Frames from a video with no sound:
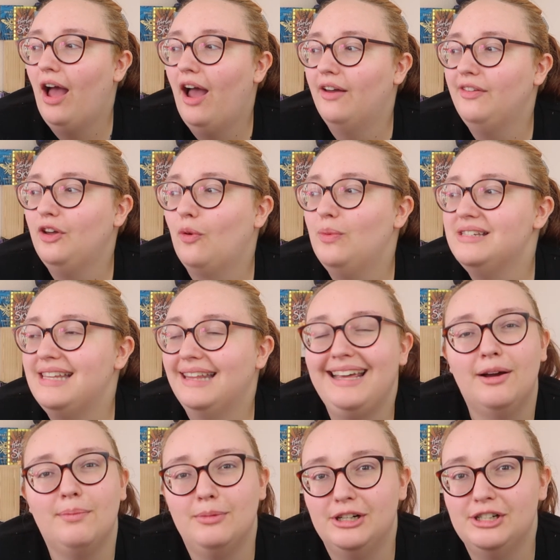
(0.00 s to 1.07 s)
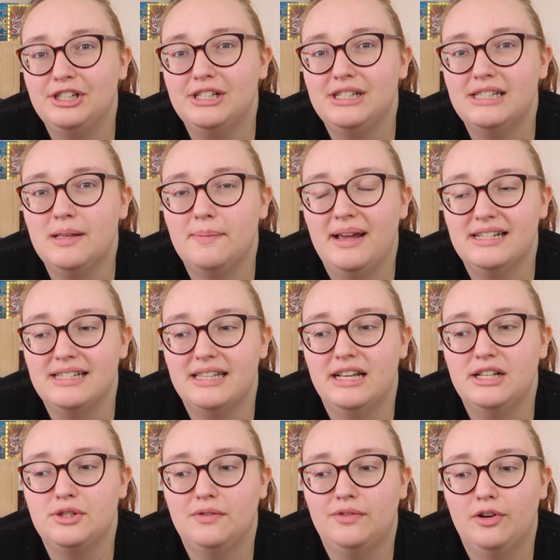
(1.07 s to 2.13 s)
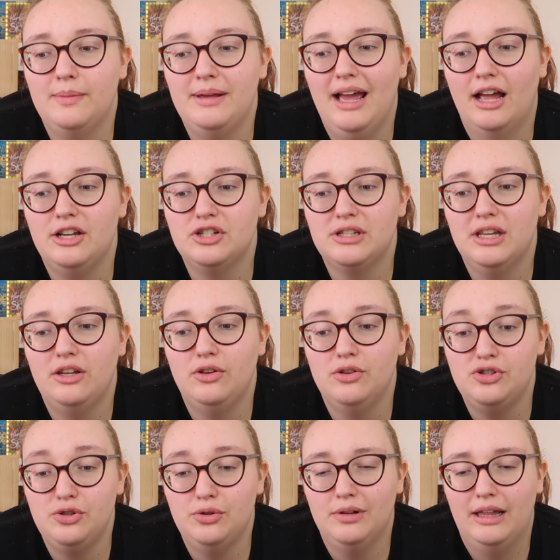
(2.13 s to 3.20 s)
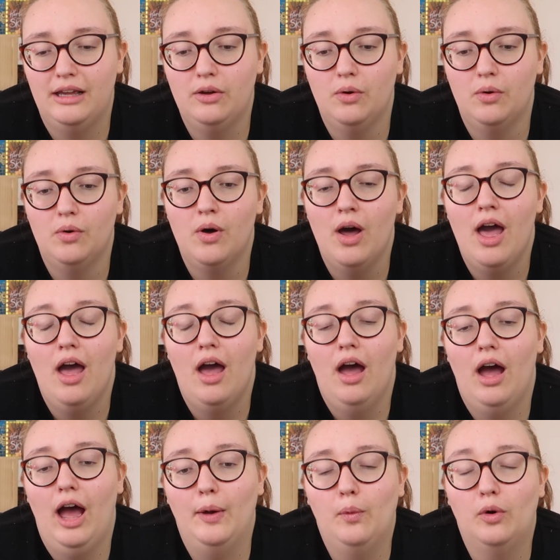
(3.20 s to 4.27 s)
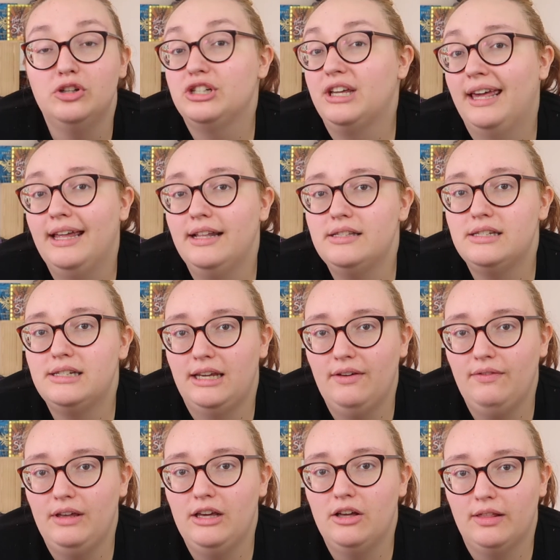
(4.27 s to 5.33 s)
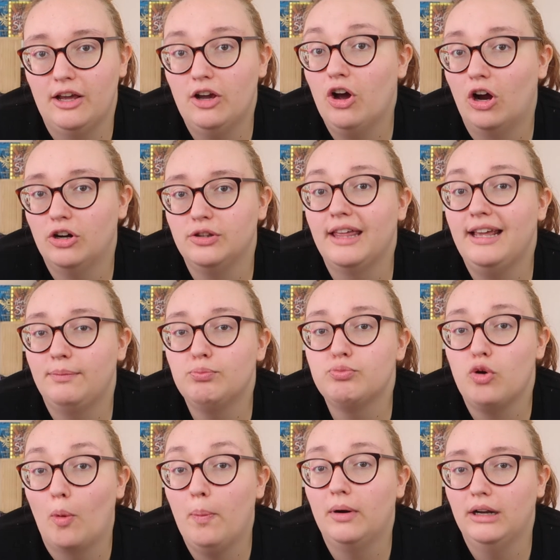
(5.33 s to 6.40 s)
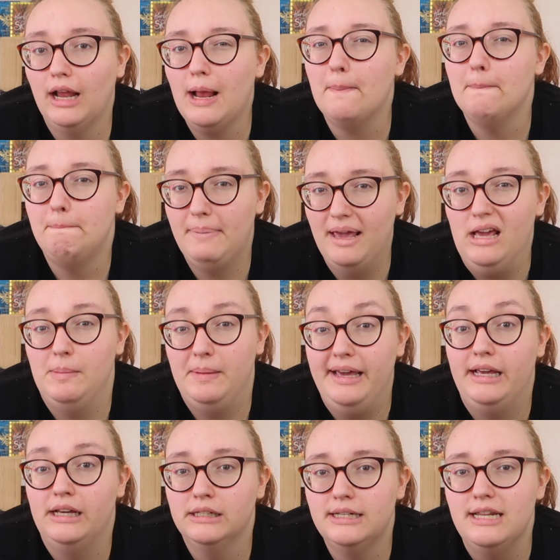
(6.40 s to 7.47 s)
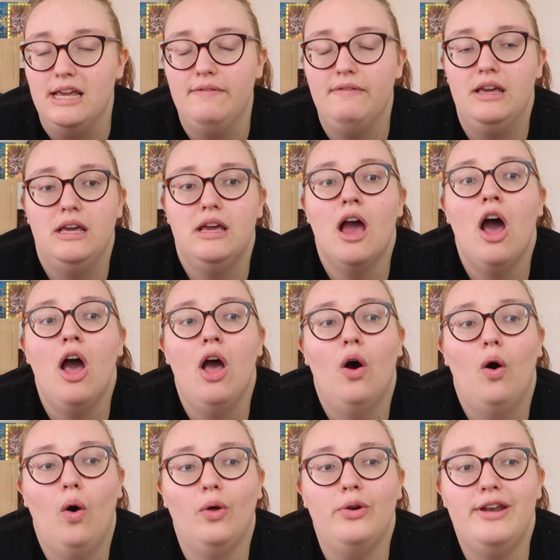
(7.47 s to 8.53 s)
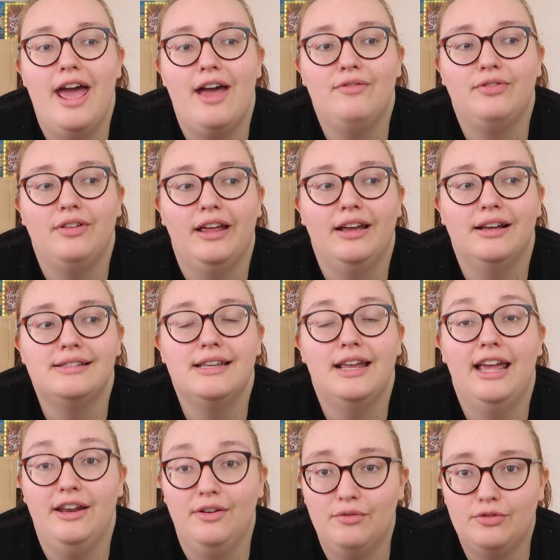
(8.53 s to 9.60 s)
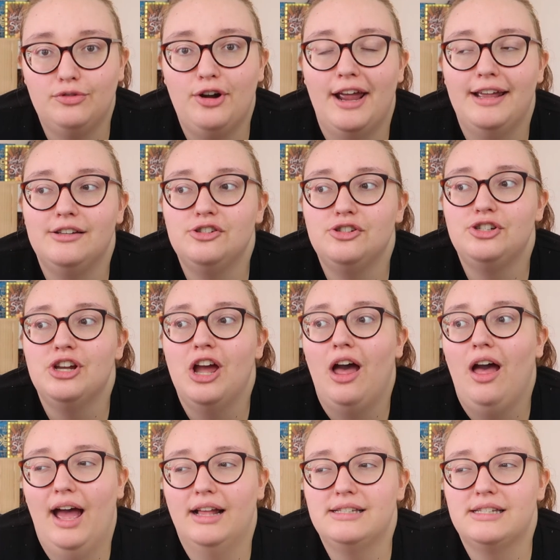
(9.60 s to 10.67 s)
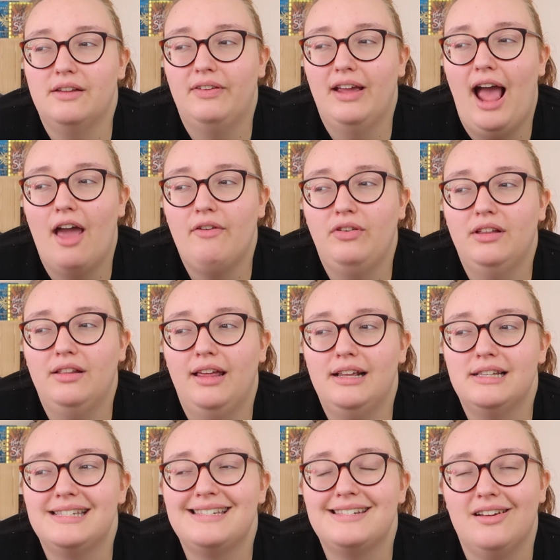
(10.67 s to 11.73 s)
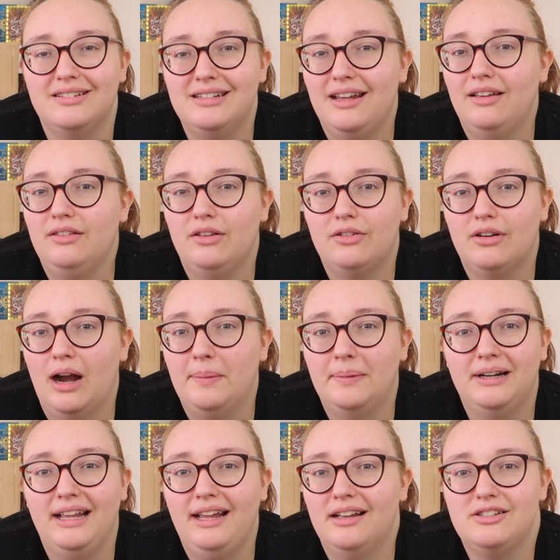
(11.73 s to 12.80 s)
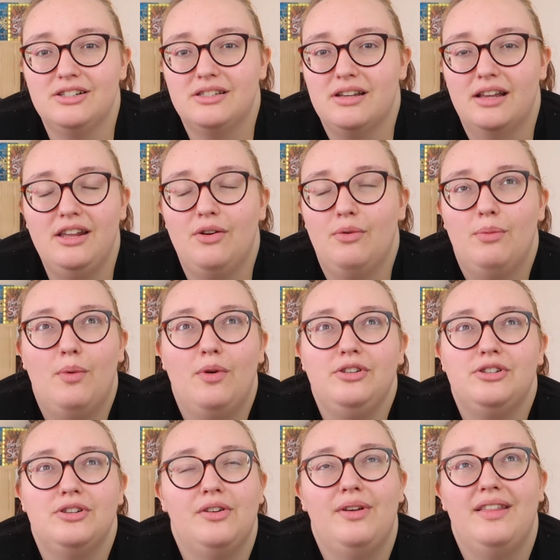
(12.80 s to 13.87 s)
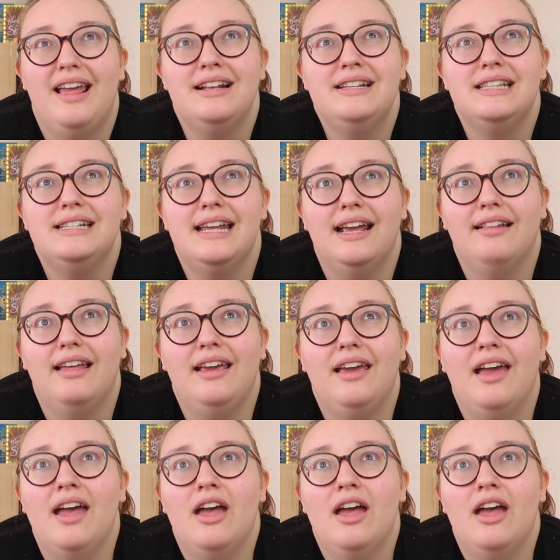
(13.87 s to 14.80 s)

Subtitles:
they always say like immersion's the best thing, so for me I just like use Duolingo. I watch kids TV, like proper like baby TV on Netflix in French and stuff. Like, I feel like studying the grammar, like it just, you know, at the end of the day, like,